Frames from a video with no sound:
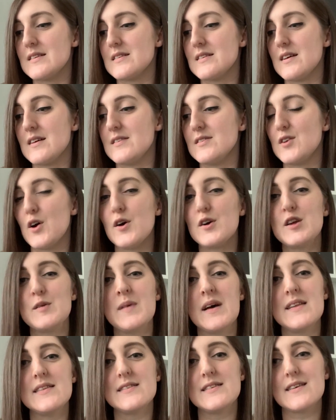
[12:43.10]
and
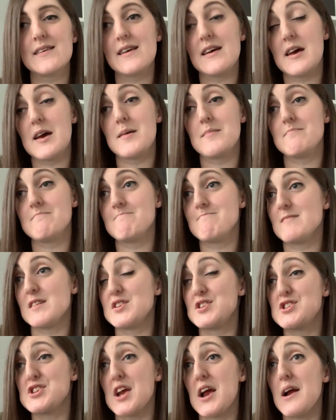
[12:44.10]
document,
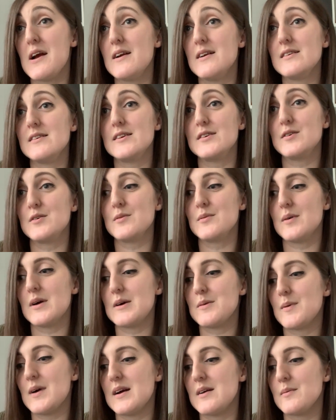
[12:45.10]
and share.
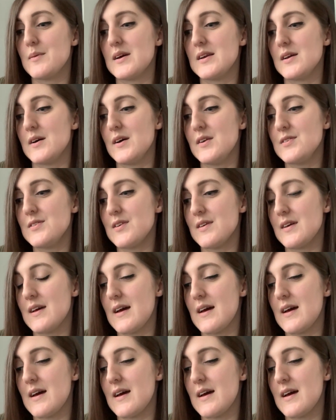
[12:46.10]
Why not?